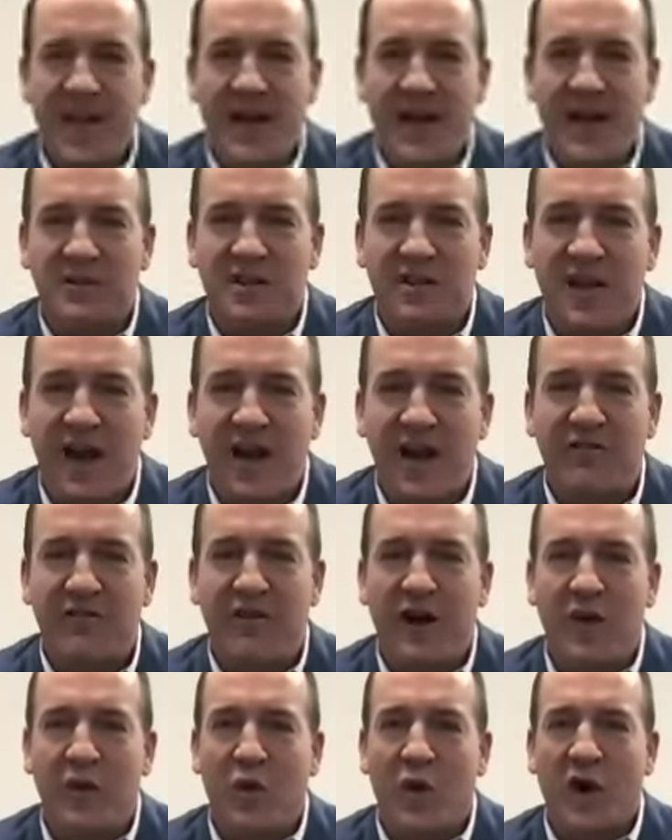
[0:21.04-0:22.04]
it was a lot of
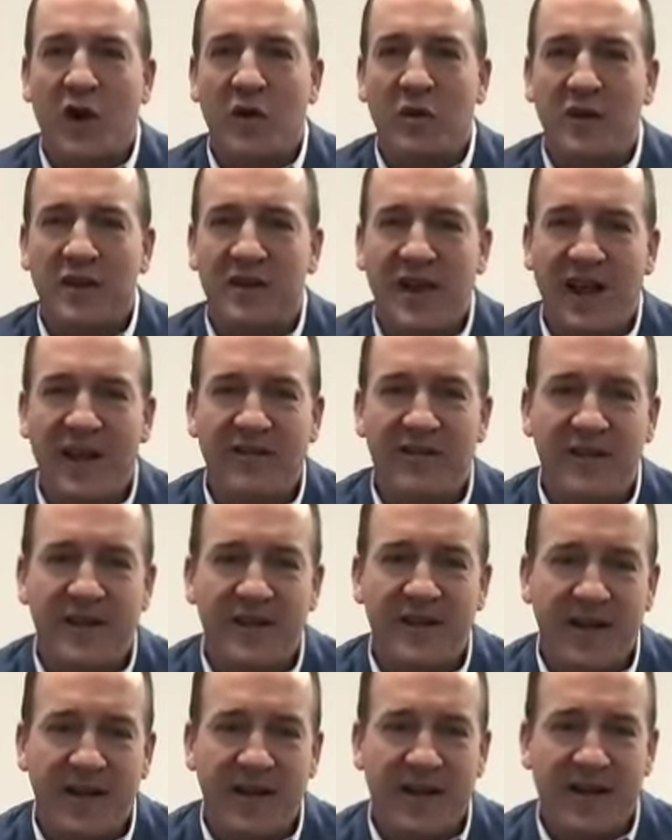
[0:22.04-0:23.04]
fun working with David.
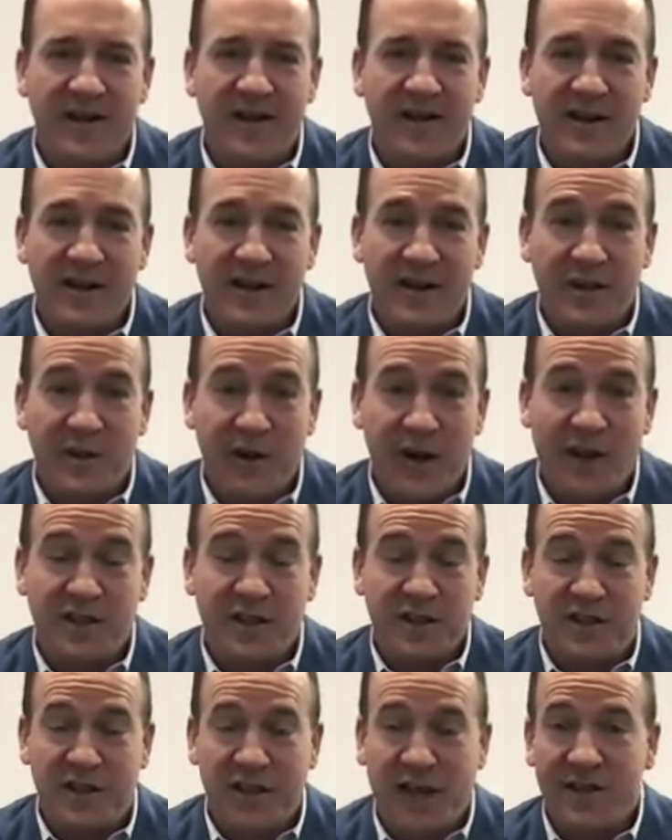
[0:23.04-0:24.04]
We
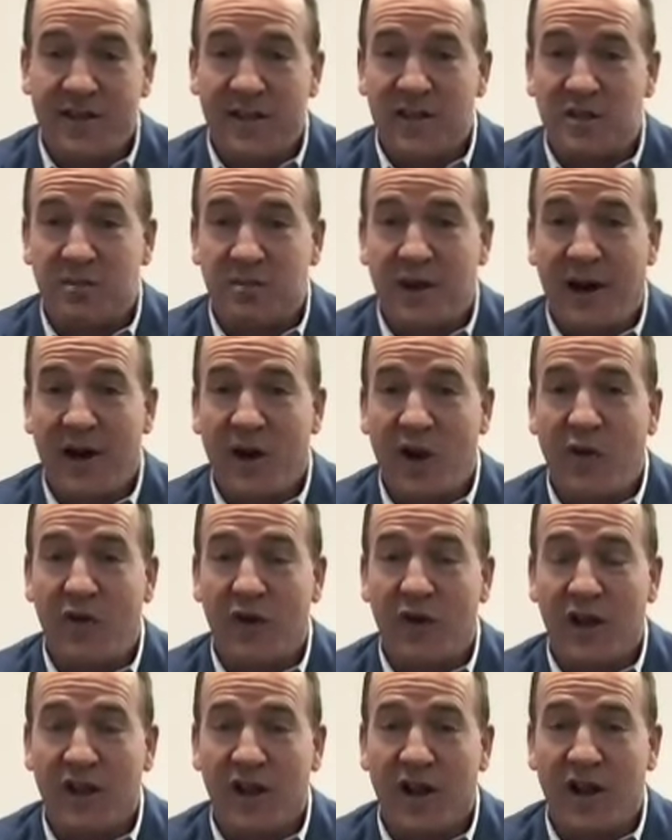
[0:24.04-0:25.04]
actually shot this spot over
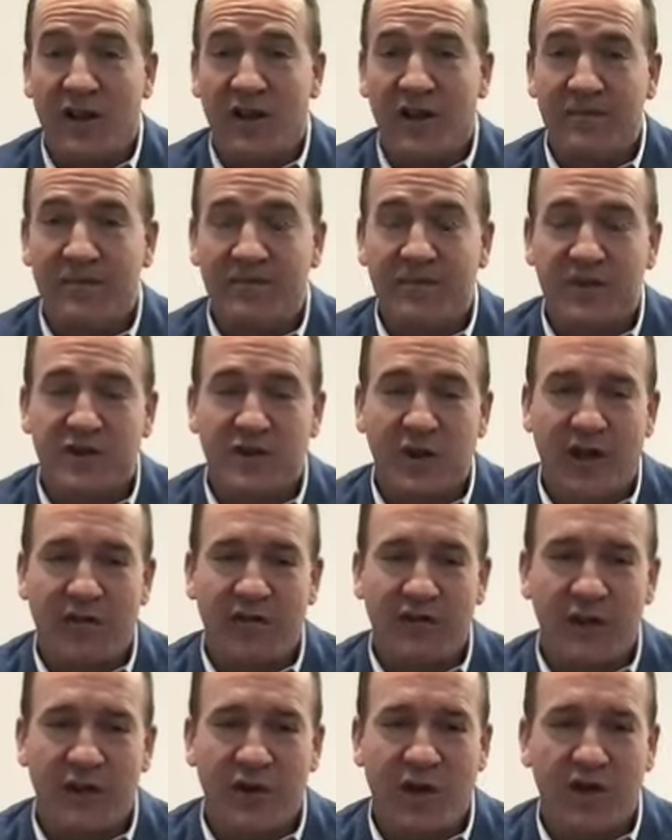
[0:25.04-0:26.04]
in London, so I
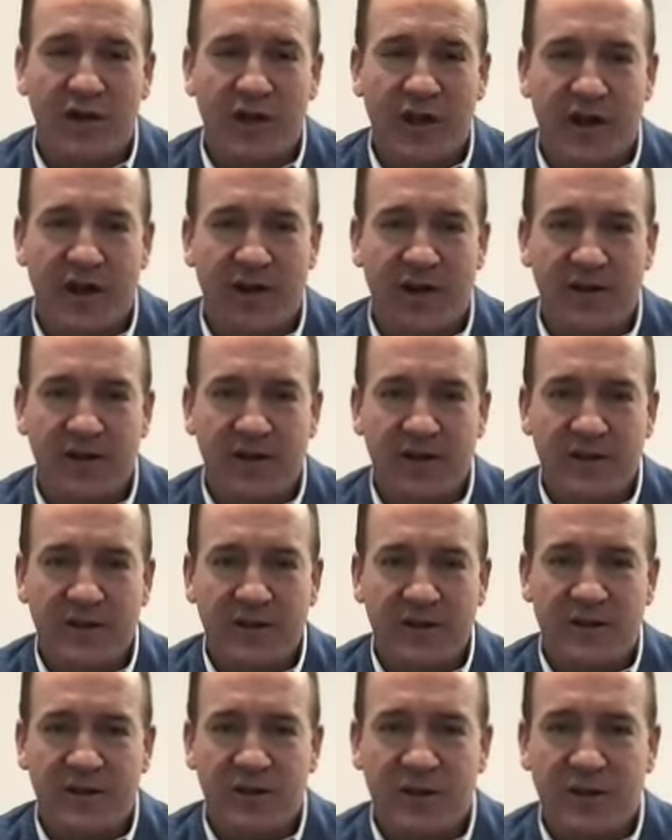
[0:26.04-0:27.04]
flew over there
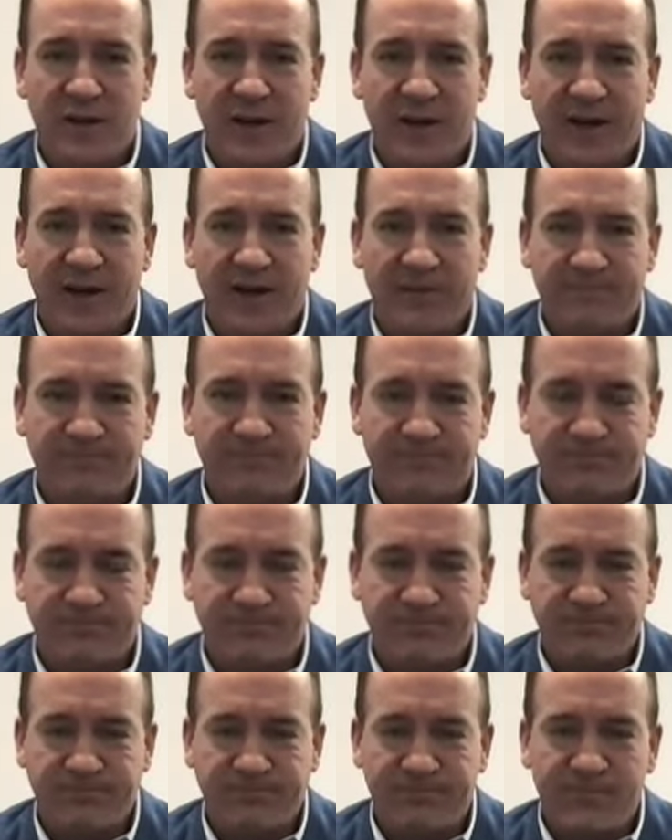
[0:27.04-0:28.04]
to
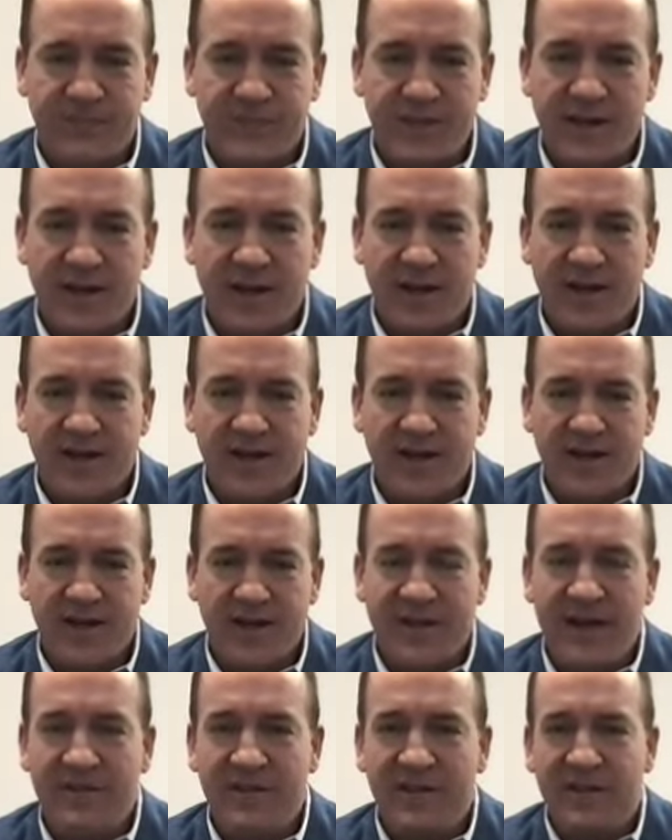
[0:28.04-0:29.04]

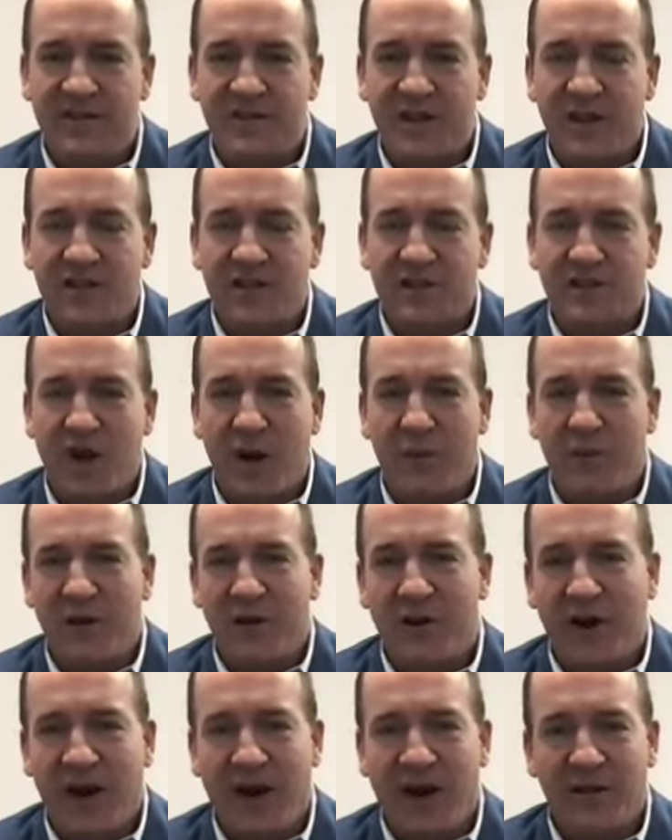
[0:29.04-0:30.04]
David's stomping
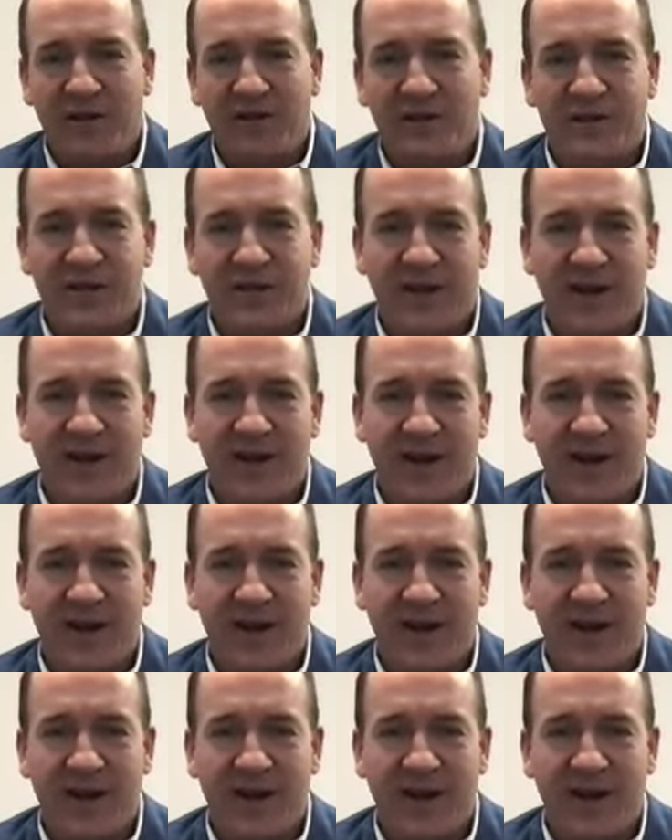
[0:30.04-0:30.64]
grounds, and